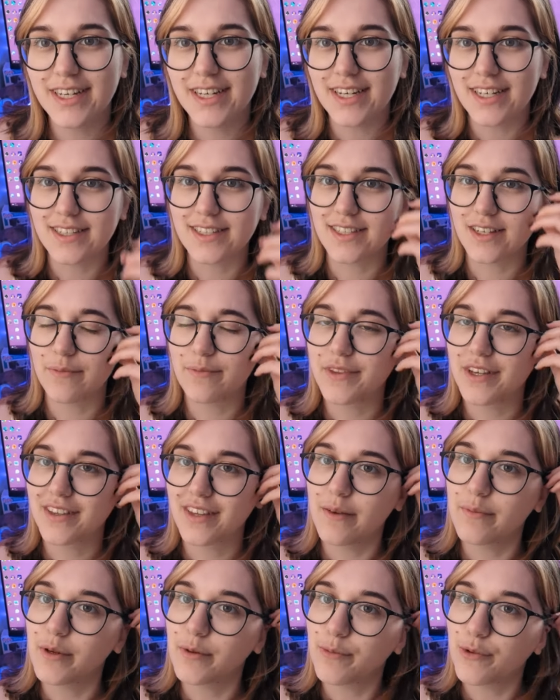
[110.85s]
It's something
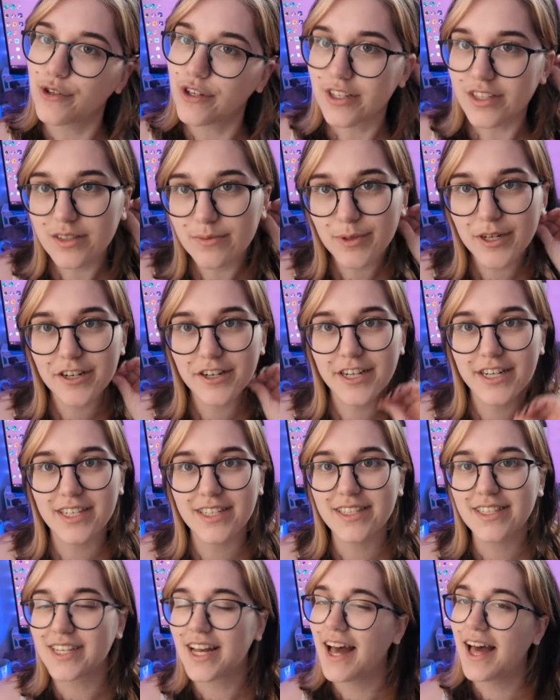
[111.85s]
that people
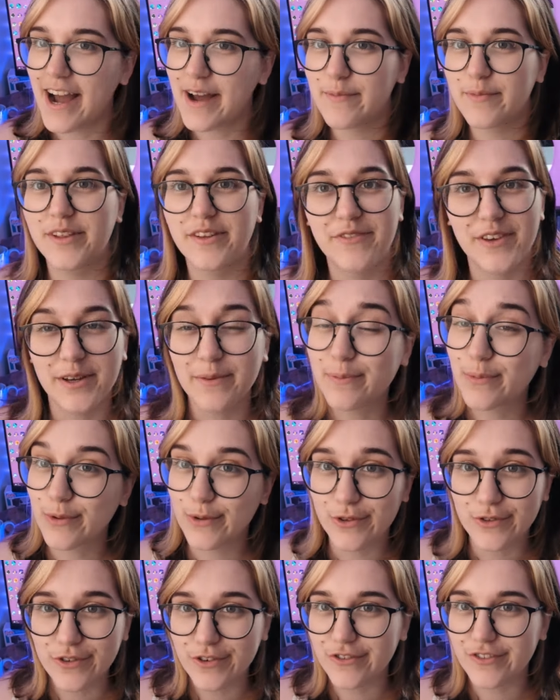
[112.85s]
experience. I'm living
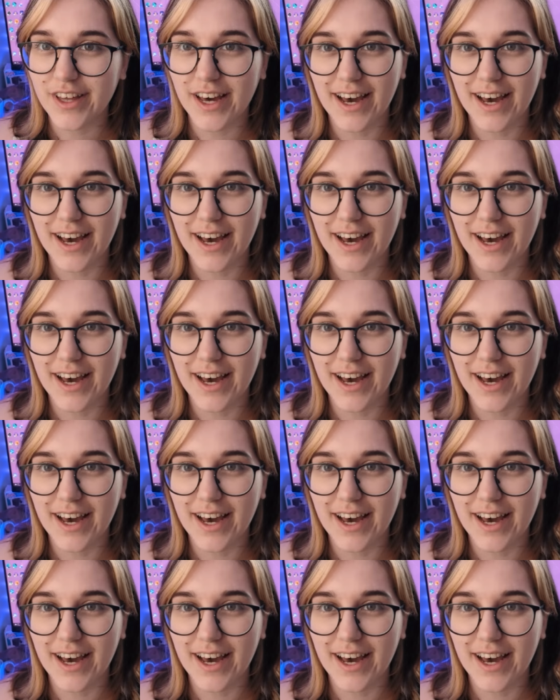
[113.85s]
proof of